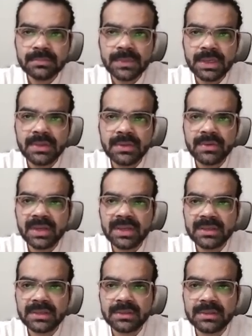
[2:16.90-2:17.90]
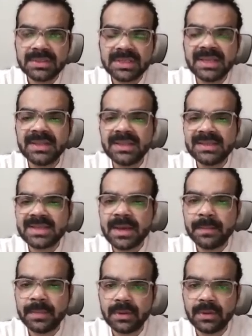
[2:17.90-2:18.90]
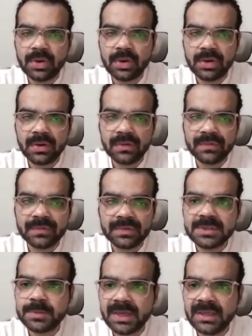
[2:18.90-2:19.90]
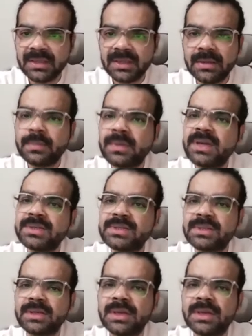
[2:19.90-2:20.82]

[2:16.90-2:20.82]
you can take the example of spinal decompression.